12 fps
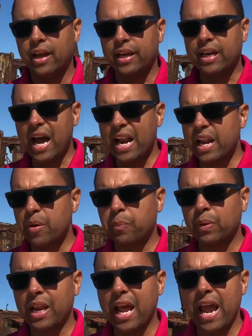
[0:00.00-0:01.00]
God had a
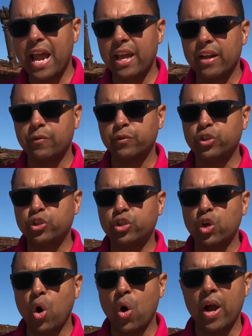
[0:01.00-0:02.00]
plan of
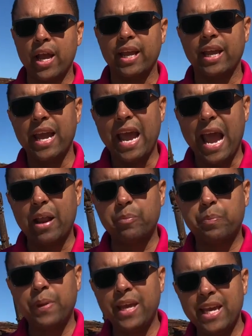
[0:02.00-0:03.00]
joy
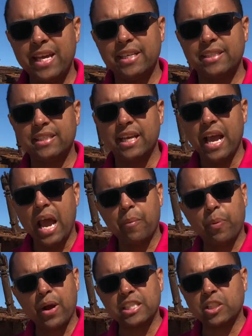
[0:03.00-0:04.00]
and peace and
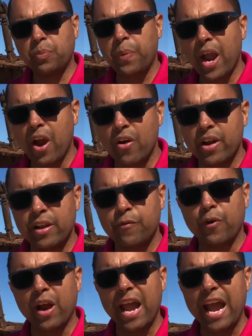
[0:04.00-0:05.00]
prosperity
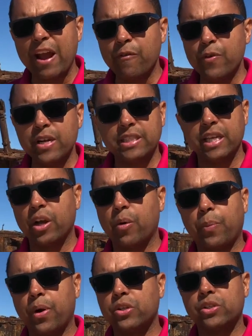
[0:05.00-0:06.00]
for every single
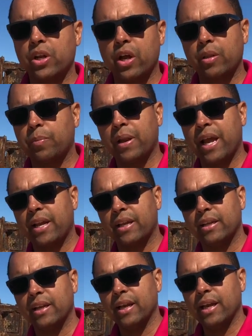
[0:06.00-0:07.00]
person on the planet.
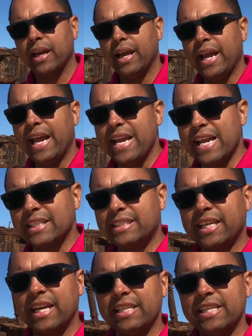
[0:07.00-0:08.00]
He
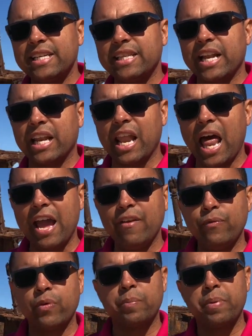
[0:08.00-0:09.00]
intended that
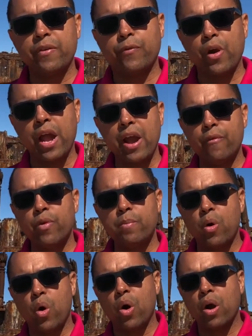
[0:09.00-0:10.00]
life would be
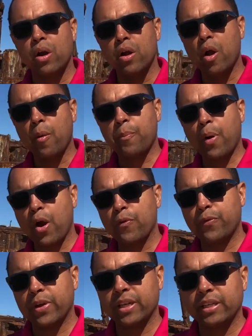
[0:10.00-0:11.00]
forevermore
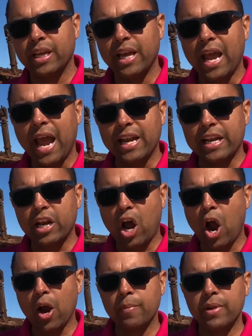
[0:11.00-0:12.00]
perfect and in
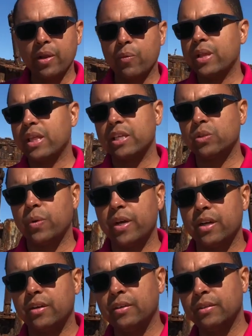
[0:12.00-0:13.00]
harmony with His will.